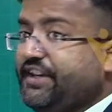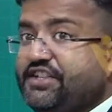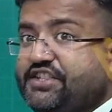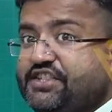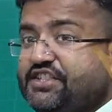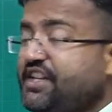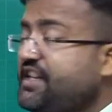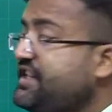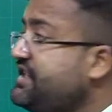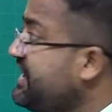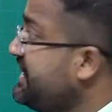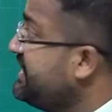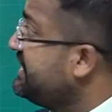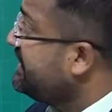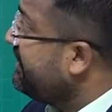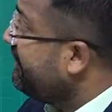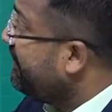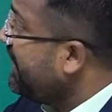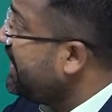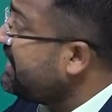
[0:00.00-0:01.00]
distance is
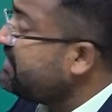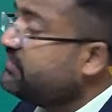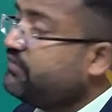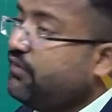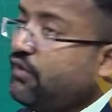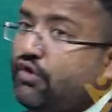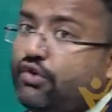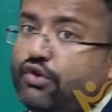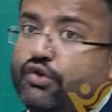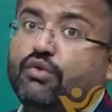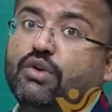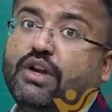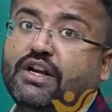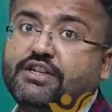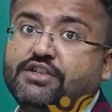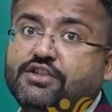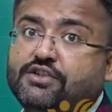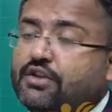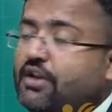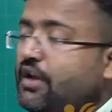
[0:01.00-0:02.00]
given as 4
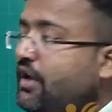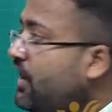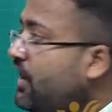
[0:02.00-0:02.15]
units.